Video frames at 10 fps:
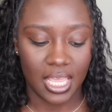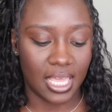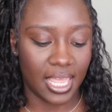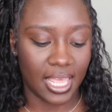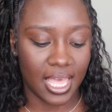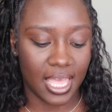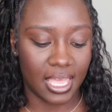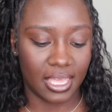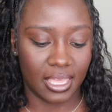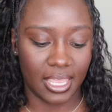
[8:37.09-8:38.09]
And I
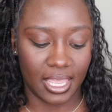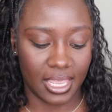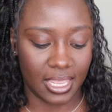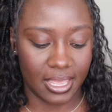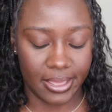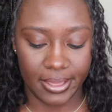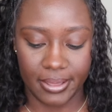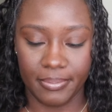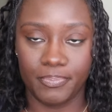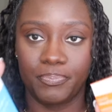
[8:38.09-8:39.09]
got a,
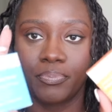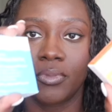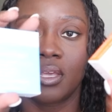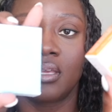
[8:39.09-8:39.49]
um,